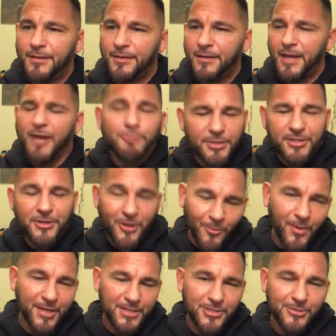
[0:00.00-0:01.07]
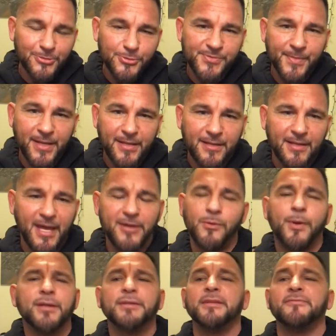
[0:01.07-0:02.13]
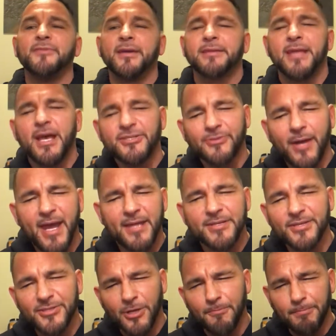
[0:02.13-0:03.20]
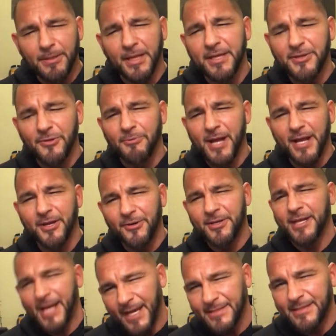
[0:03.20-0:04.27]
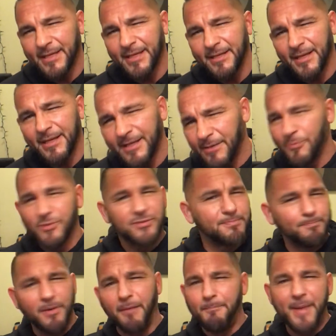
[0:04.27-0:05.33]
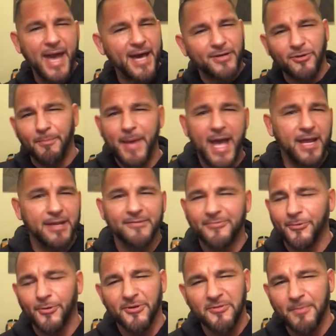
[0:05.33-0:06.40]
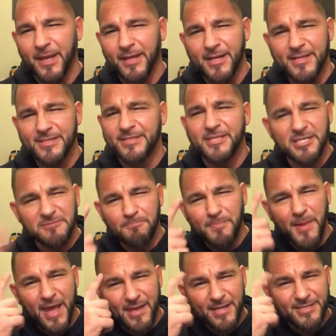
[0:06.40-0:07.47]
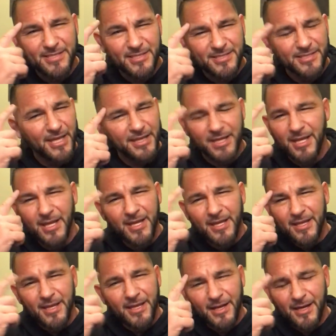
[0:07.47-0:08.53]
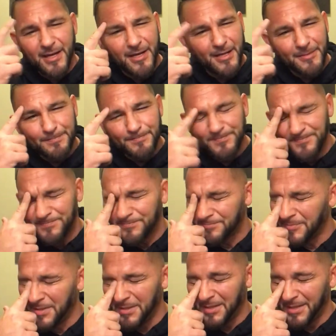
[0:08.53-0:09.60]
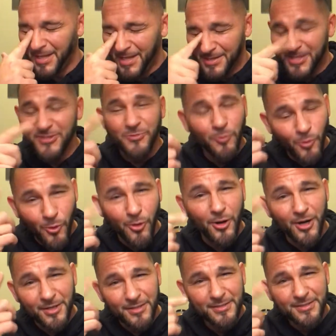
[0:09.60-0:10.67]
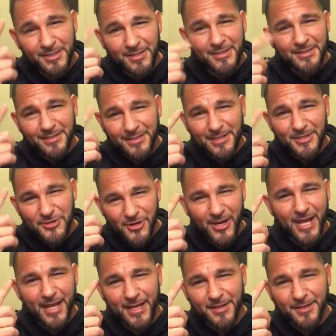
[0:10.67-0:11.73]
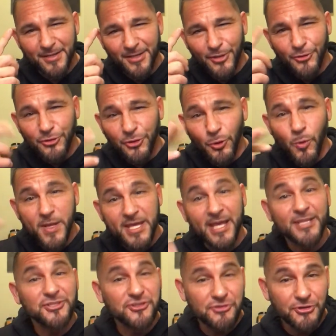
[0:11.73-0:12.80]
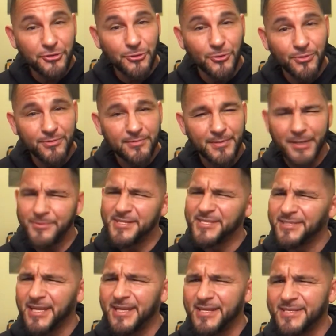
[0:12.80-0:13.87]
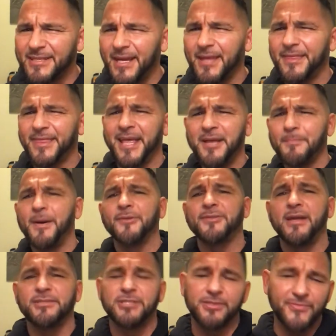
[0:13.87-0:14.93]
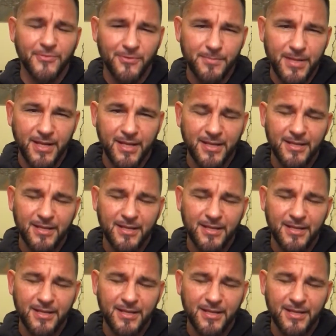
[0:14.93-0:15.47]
I really don't want to use, man. I don't want to live like that. So I had to start playing the record, and I did. And it was a battle back and forth, man. It's just like um, this war in your head, you against you. How insane is that? Think about that just for a minute.